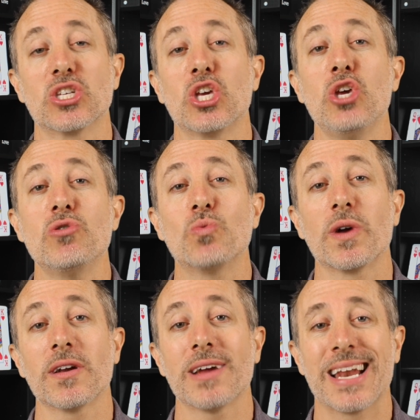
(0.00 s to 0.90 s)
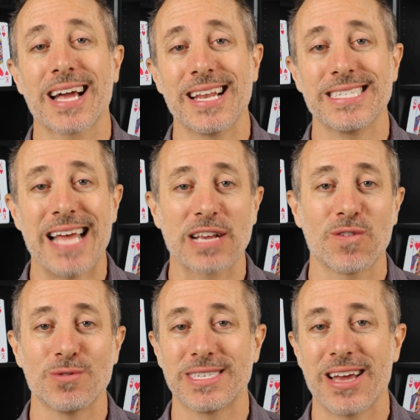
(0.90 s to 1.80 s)
is a huge winner, and I got a
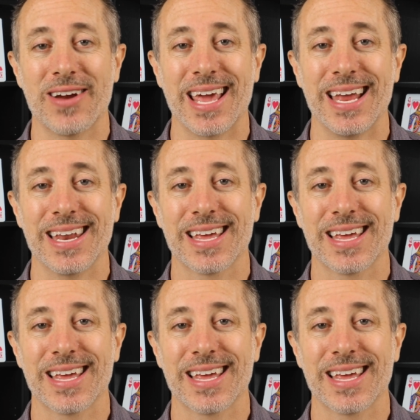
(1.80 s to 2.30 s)
Saxophone Serenade.